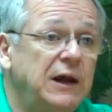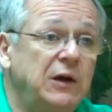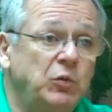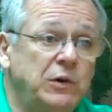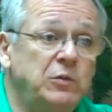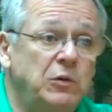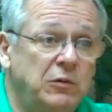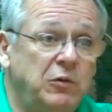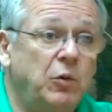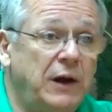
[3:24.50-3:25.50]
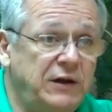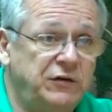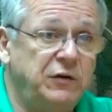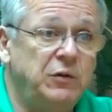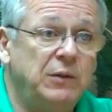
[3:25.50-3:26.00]
and we will
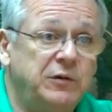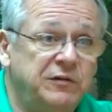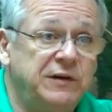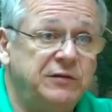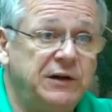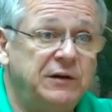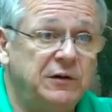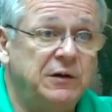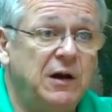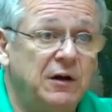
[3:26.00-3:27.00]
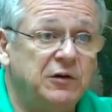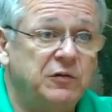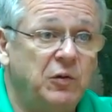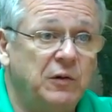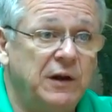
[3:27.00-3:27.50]
grant you up to $1,500
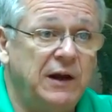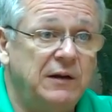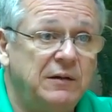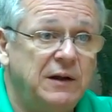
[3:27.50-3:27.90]
for that.